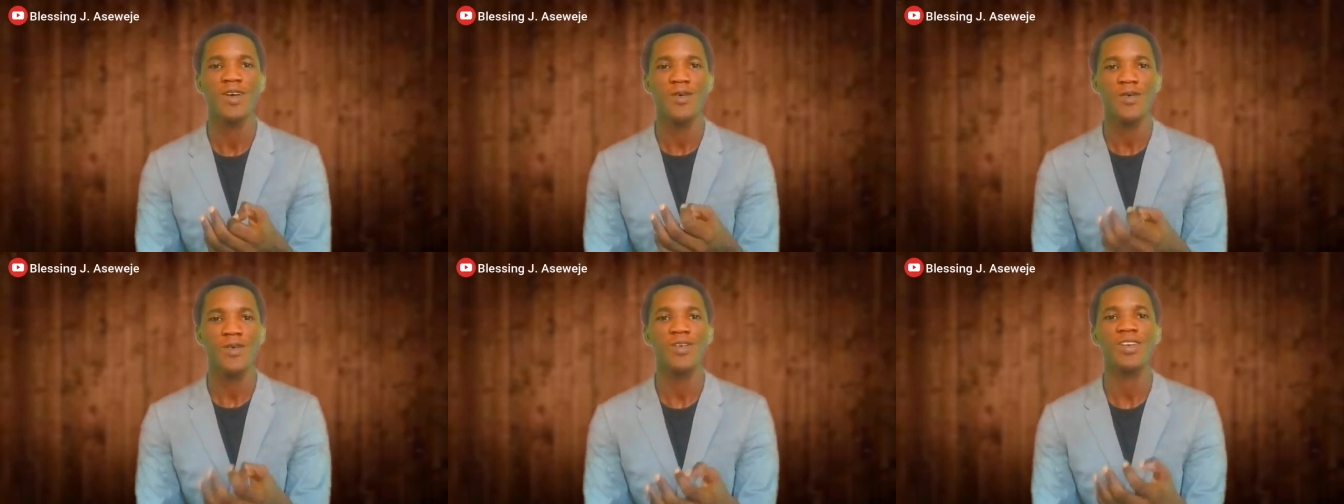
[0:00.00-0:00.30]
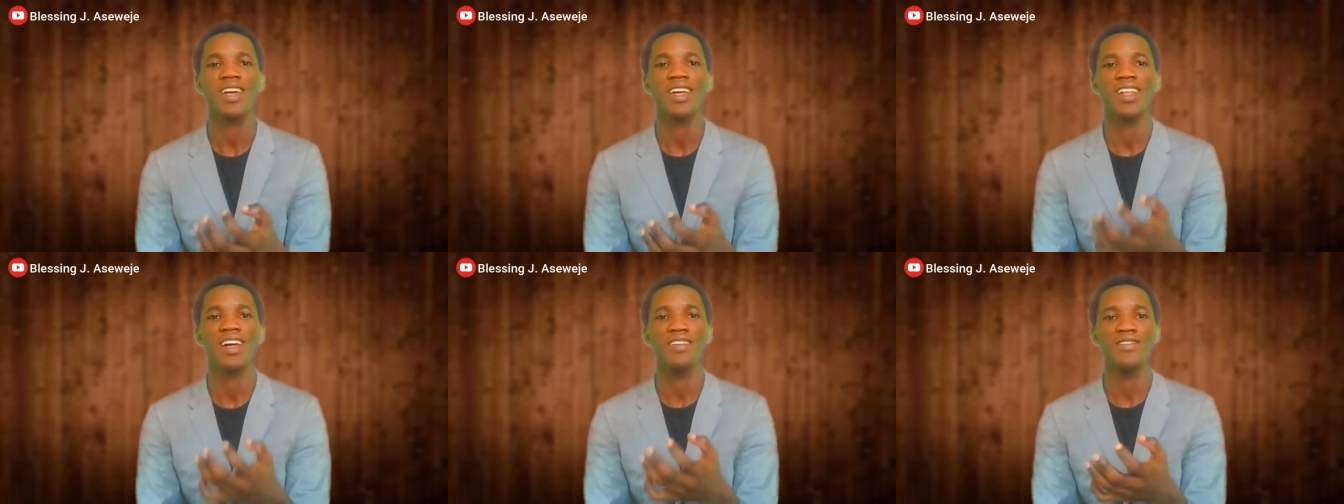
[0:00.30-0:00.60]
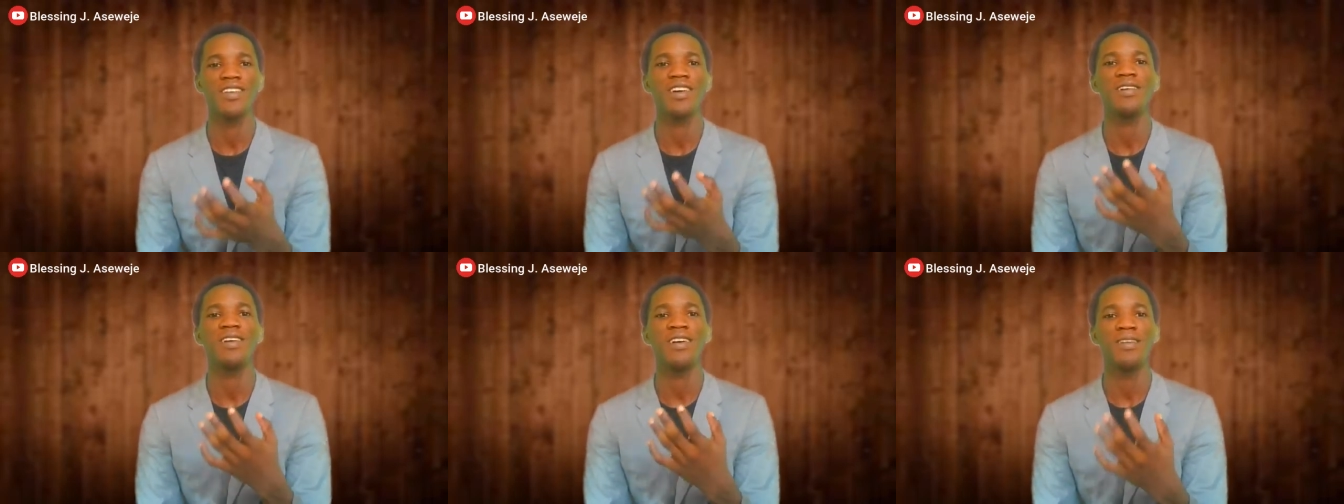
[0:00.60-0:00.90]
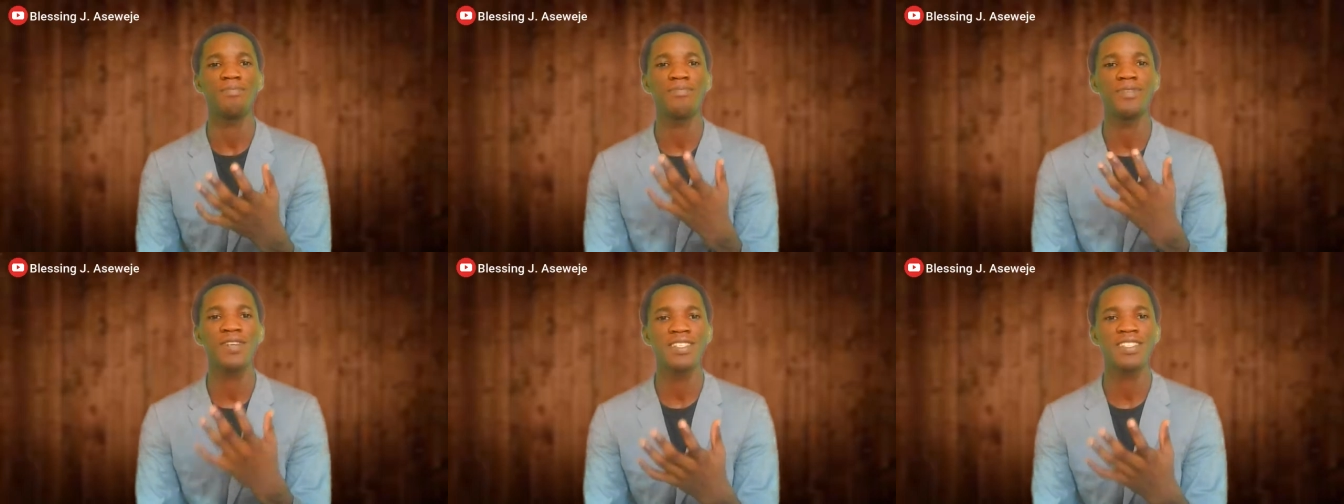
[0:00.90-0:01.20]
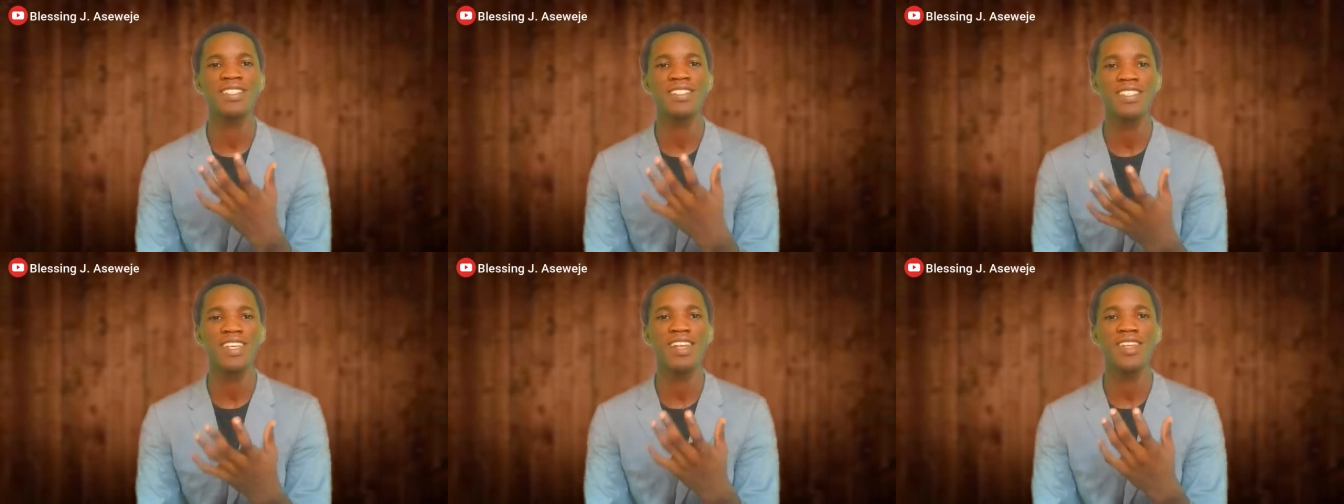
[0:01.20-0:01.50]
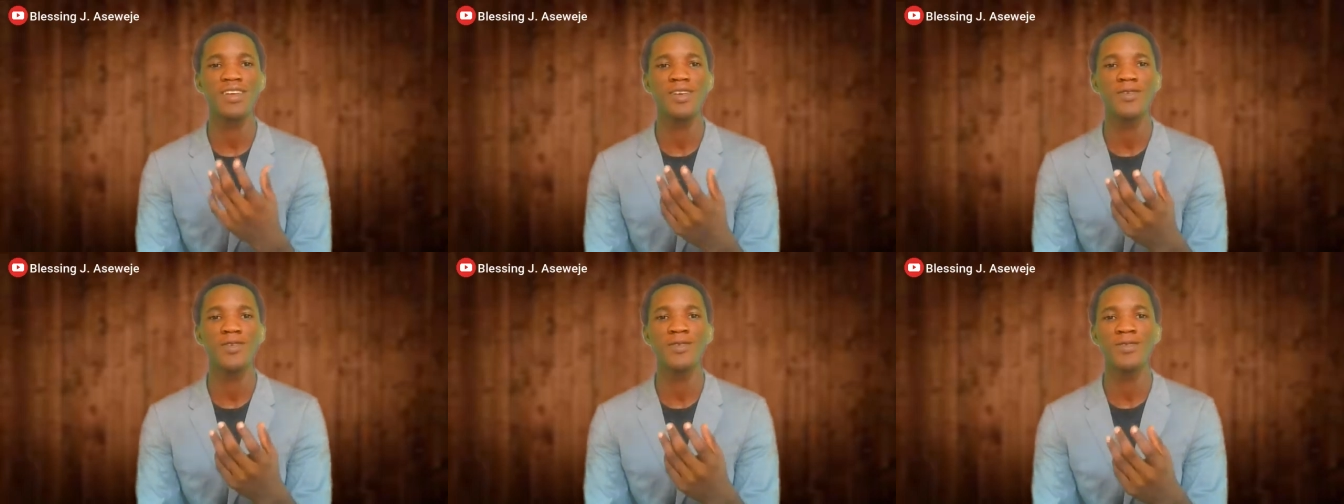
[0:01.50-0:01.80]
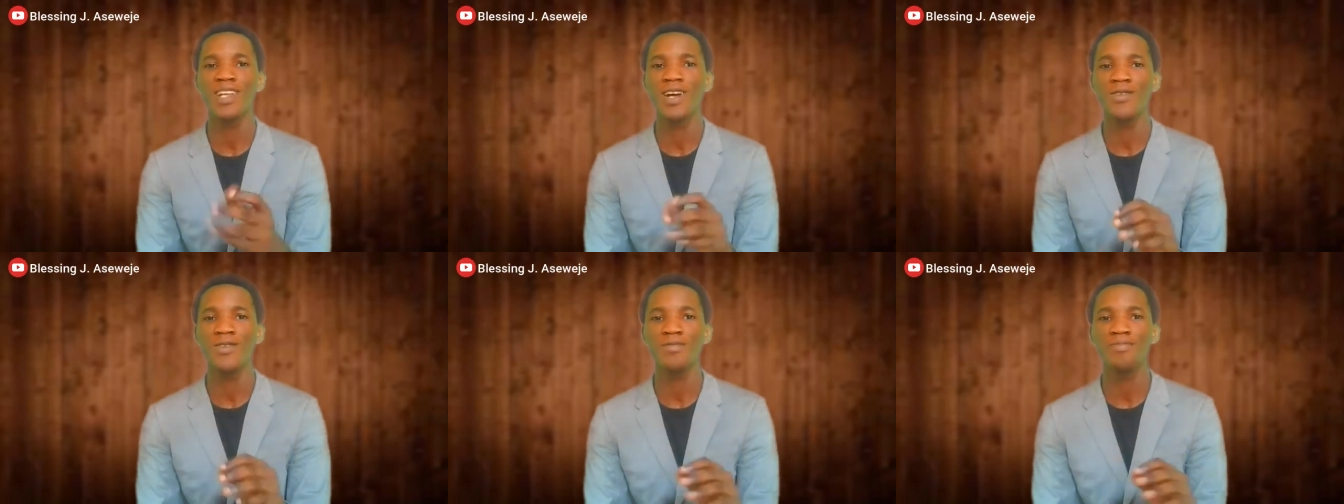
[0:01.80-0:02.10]
where you can have a, a person selling a
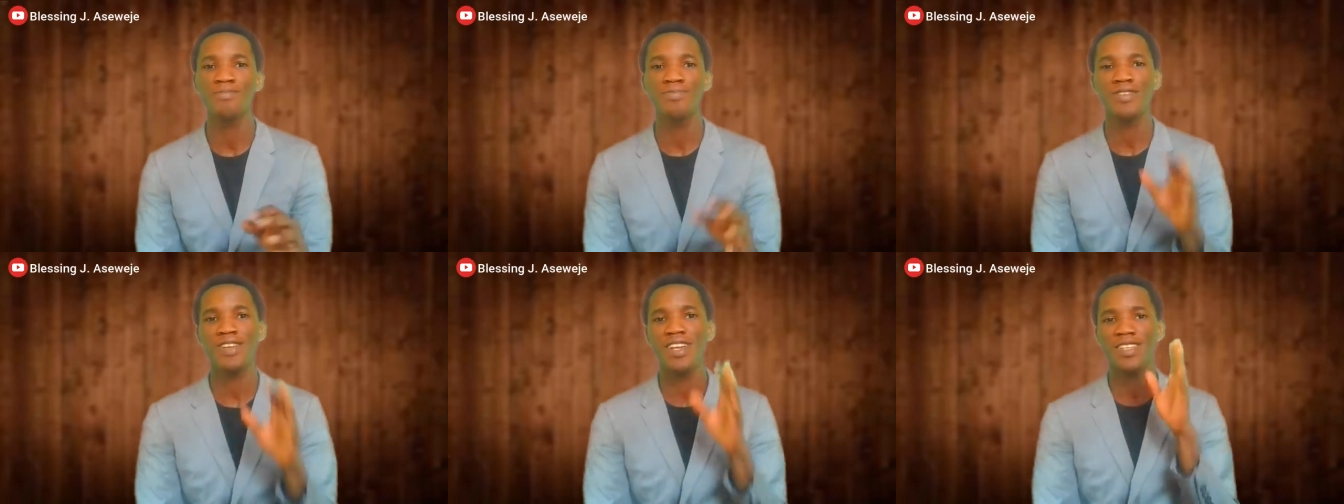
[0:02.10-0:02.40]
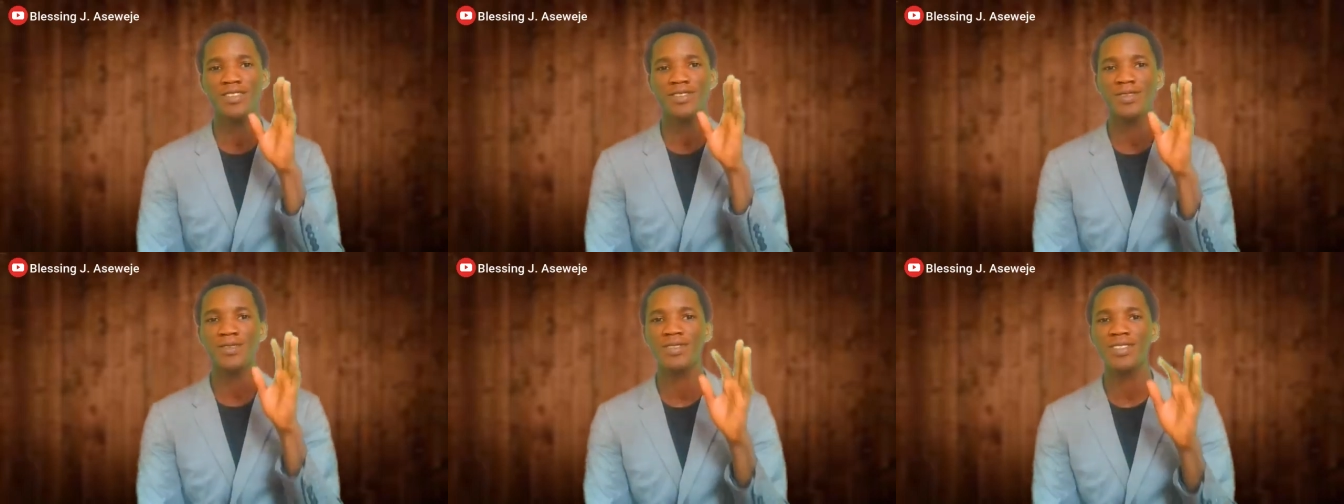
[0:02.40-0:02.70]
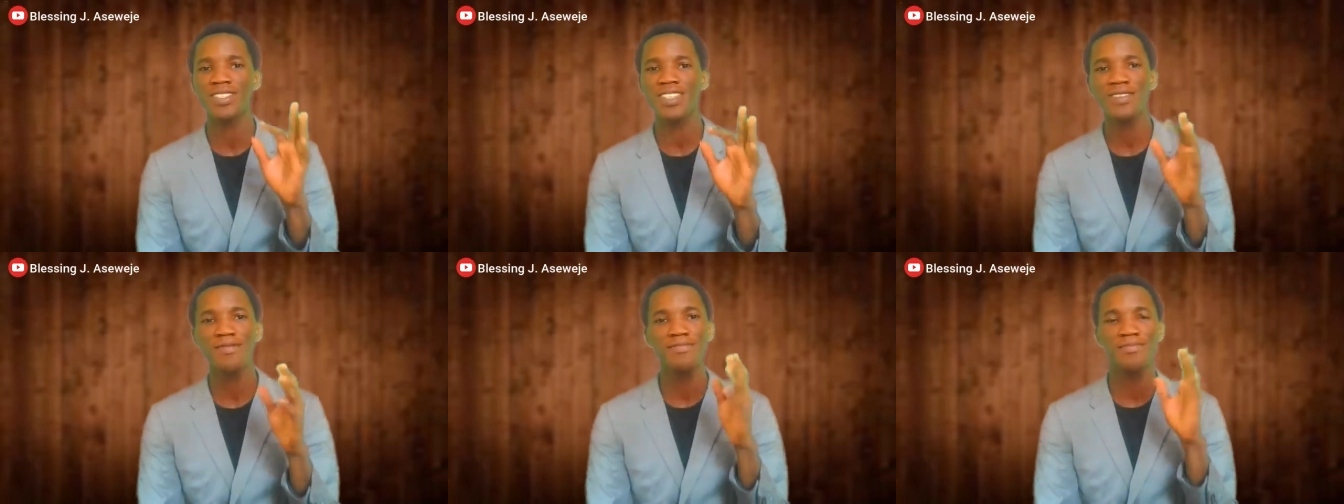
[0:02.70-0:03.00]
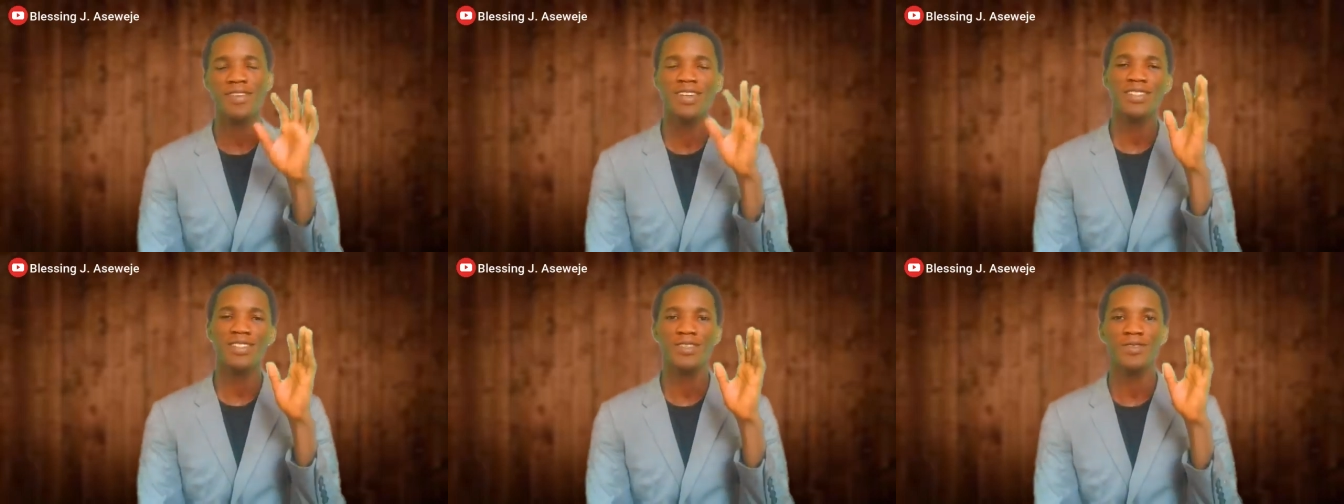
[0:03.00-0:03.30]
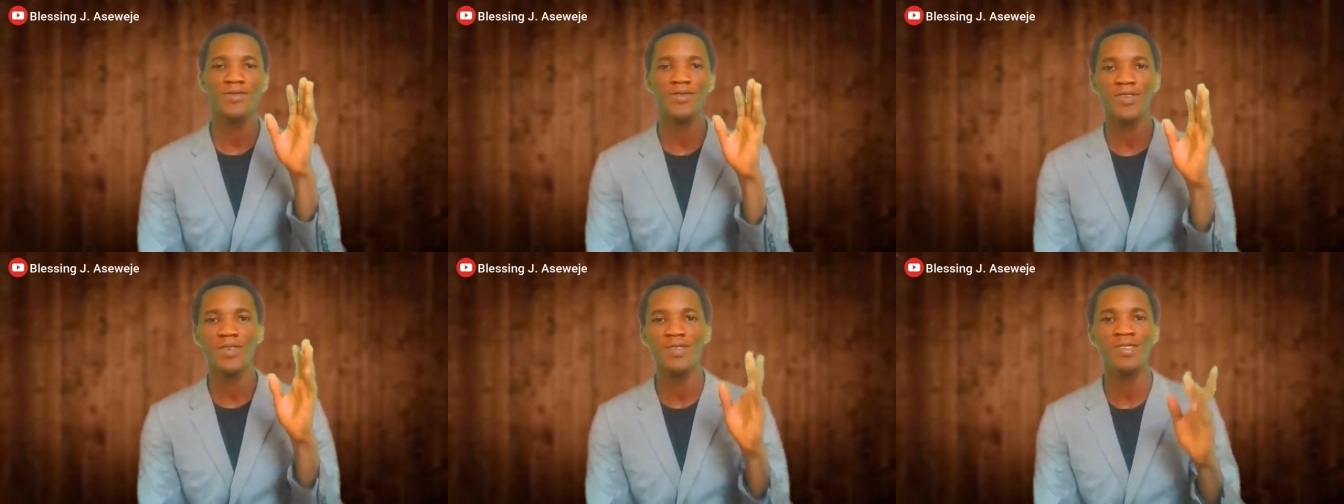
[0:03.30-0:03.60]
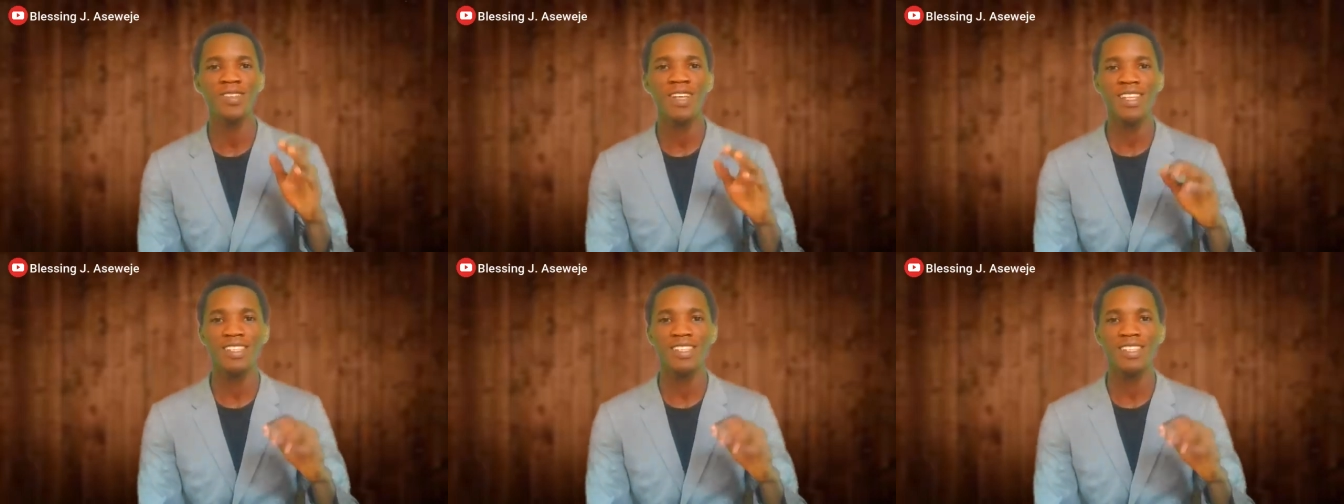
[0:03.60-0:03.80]
good that will praise you, sing praises for you.